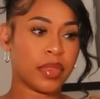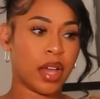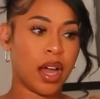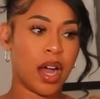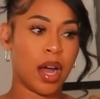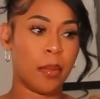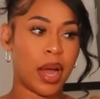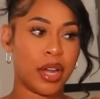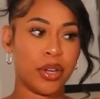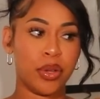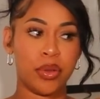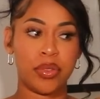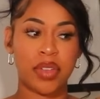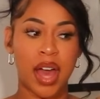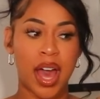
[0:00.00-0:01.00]
I
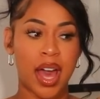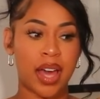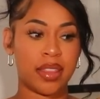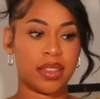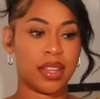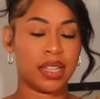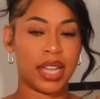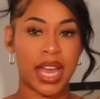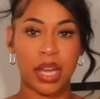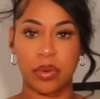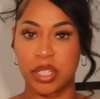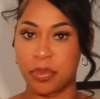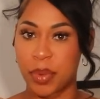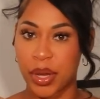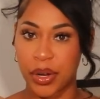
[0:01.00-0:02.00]
knew that the
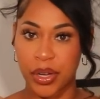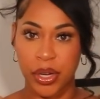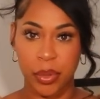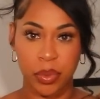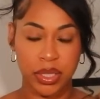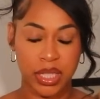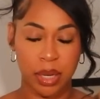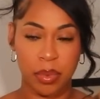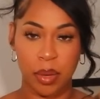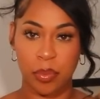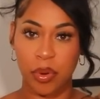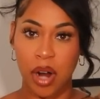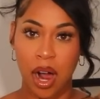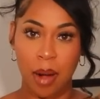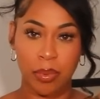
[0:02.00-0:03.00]
language barrier was gonna be
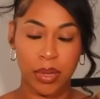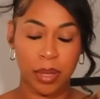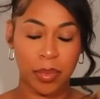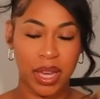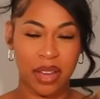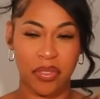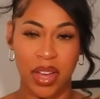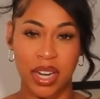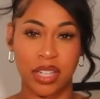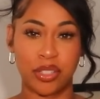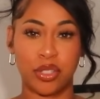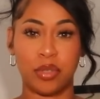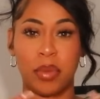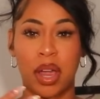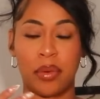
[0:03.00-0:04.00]
a problem. Like, if I
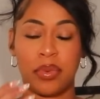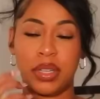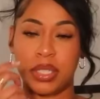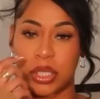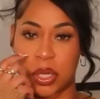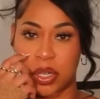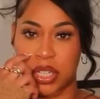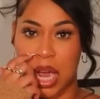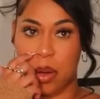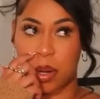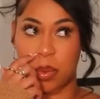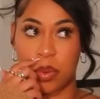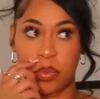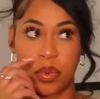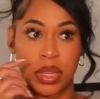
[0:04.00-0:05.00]
didn't do my research, I
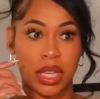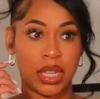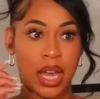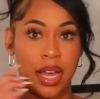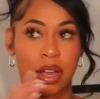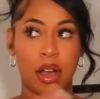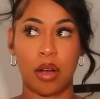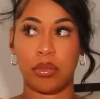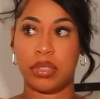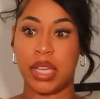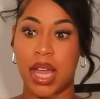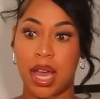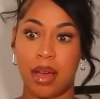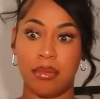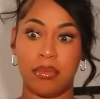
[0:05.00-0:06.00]
would have been really like, oh
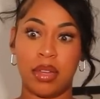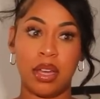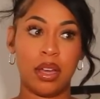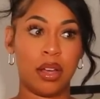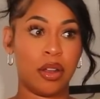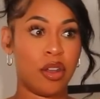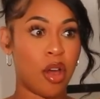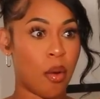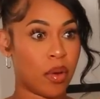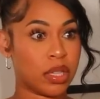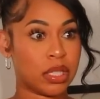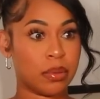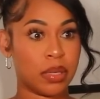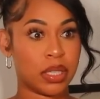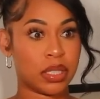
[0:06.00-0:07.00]
damn, no
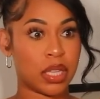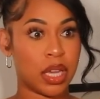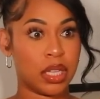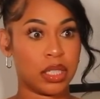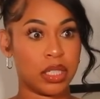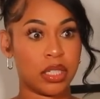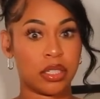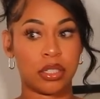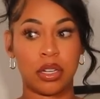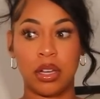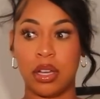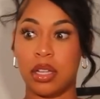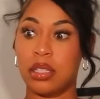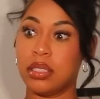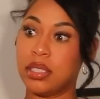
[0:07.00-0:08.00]
one speaks English.
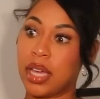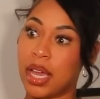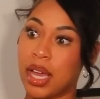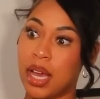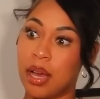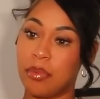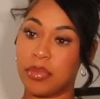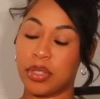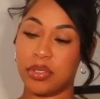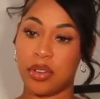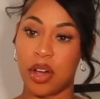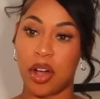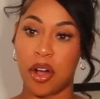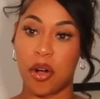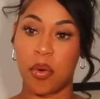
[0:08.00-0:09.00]
Damn, you
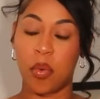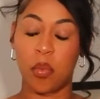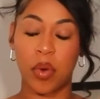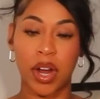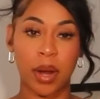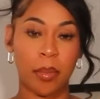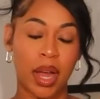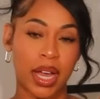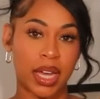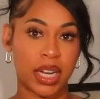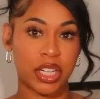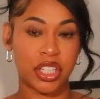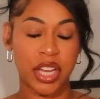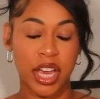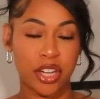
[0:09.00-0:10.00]
know, where am I
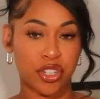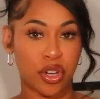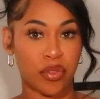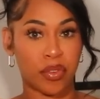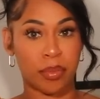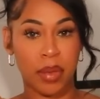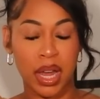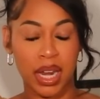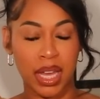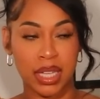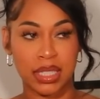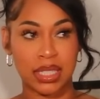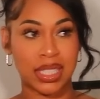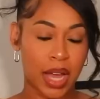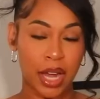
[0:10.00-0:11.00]
gonna change over
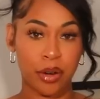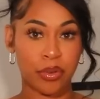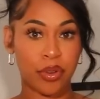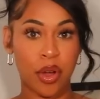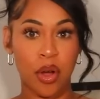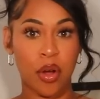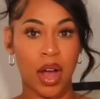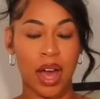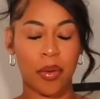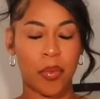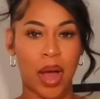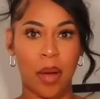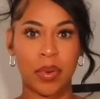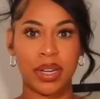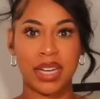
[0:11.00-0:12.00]
money? I don't know.
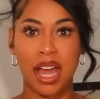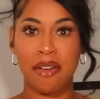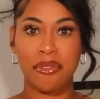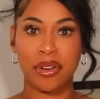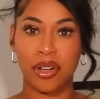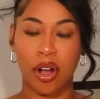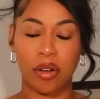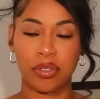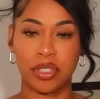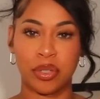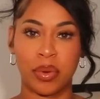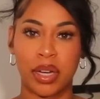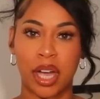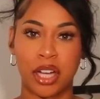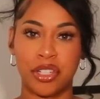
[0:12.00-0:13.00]
I would never go
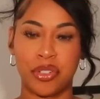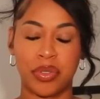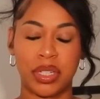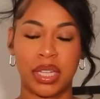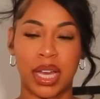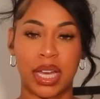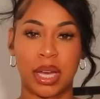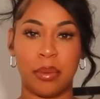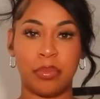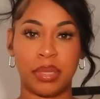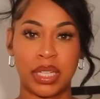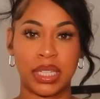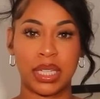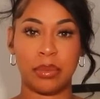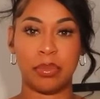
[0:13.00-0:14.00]
to a country like
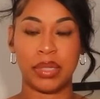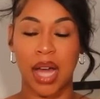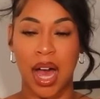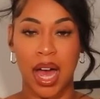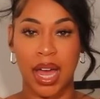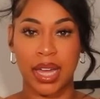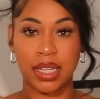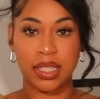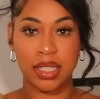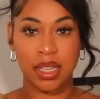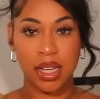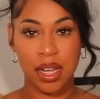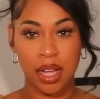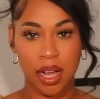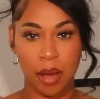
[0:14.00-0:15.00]
completely blind.
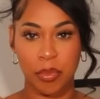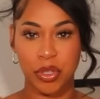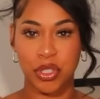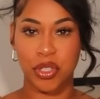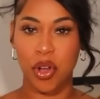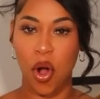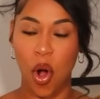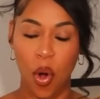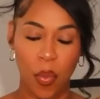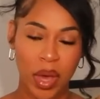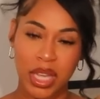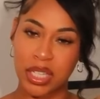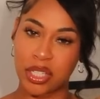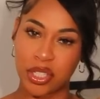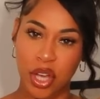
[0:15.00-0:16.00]
You should
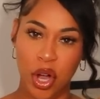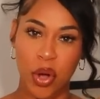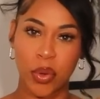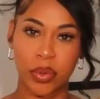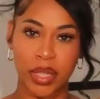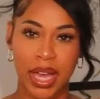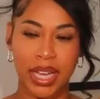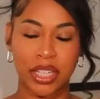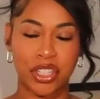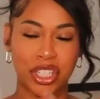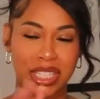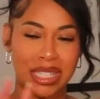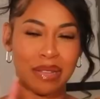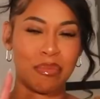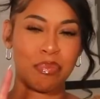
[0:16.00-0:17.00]
always know like
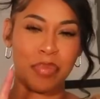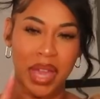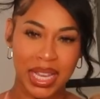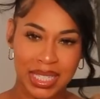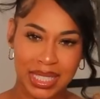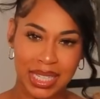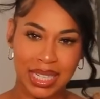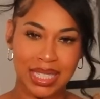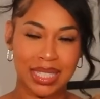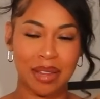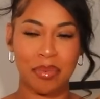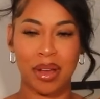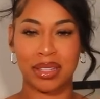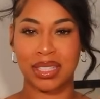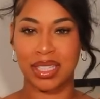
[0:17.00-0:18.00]
just the basics
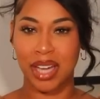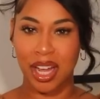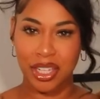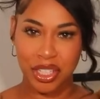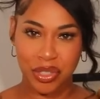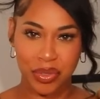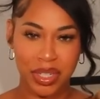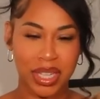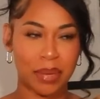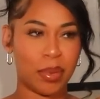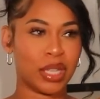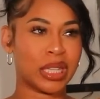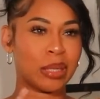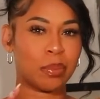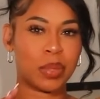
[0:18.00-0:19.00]
about the country,
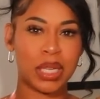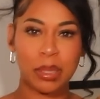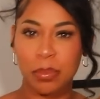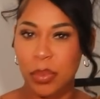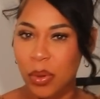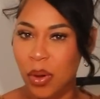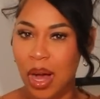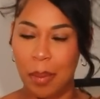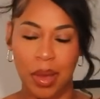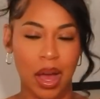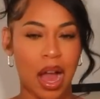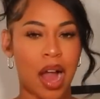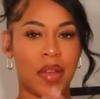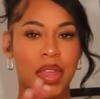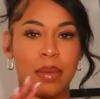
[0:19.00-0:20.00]
about the people,
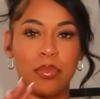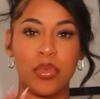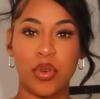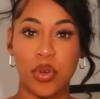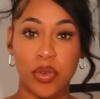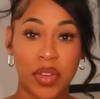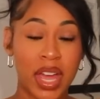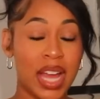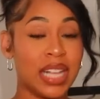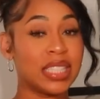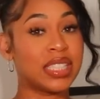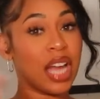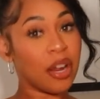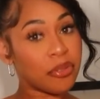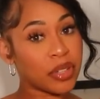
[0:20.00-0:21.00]
about how they move.
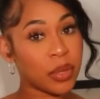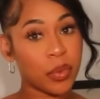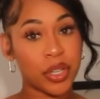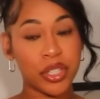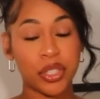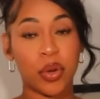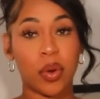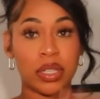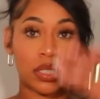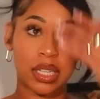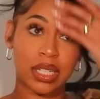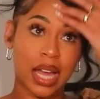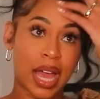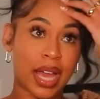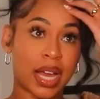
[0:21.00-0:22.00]
Definitely when you're going
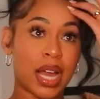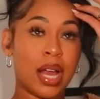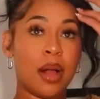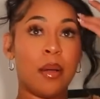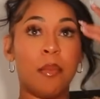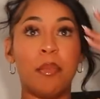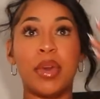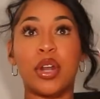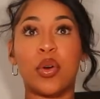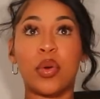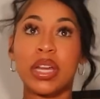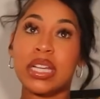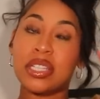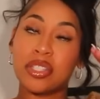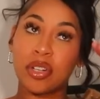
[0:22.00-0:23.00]
to like
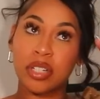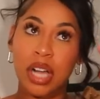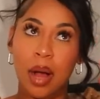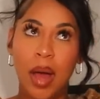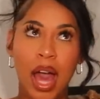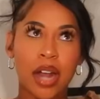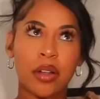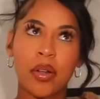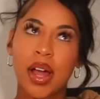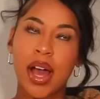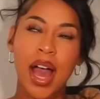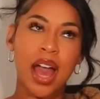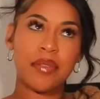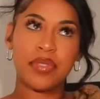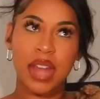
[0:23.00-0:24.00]
Middle Eastern,
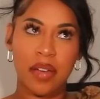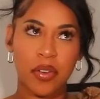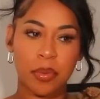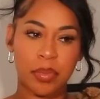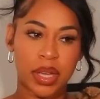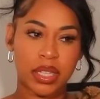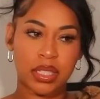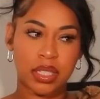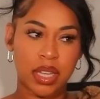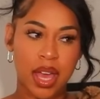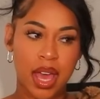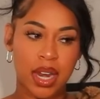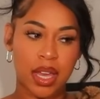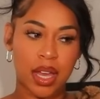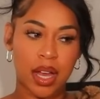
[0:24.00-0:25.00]
I've have never been to
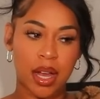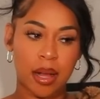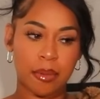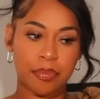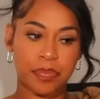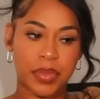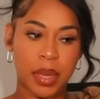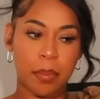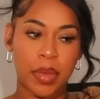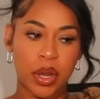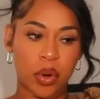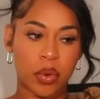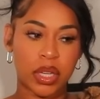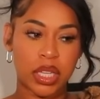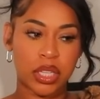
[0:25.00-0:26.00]
any
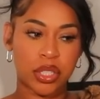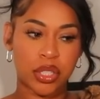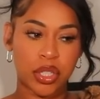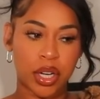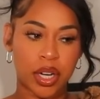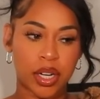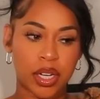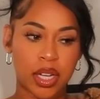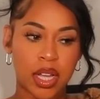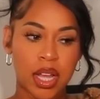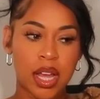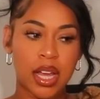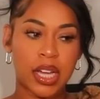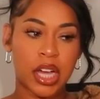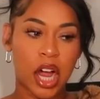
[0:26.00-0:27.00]
Middle Eastern
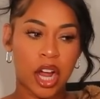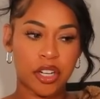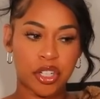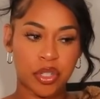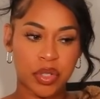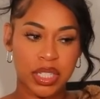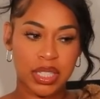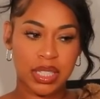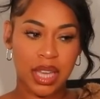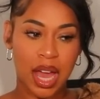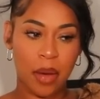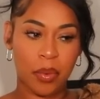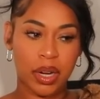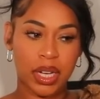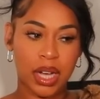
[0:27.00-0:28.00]
countries
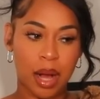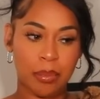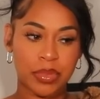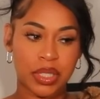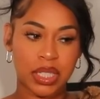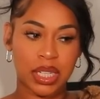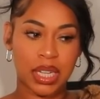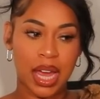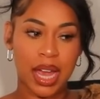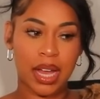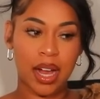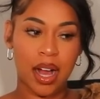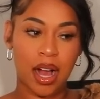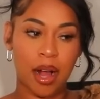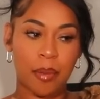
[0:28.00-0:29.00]
yet when it comes to
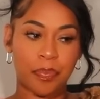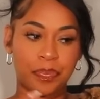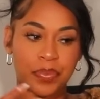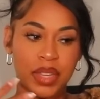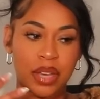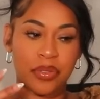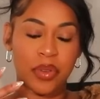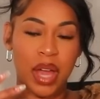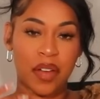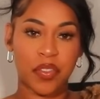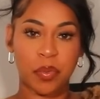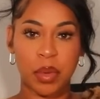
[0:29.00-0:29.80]
like if you have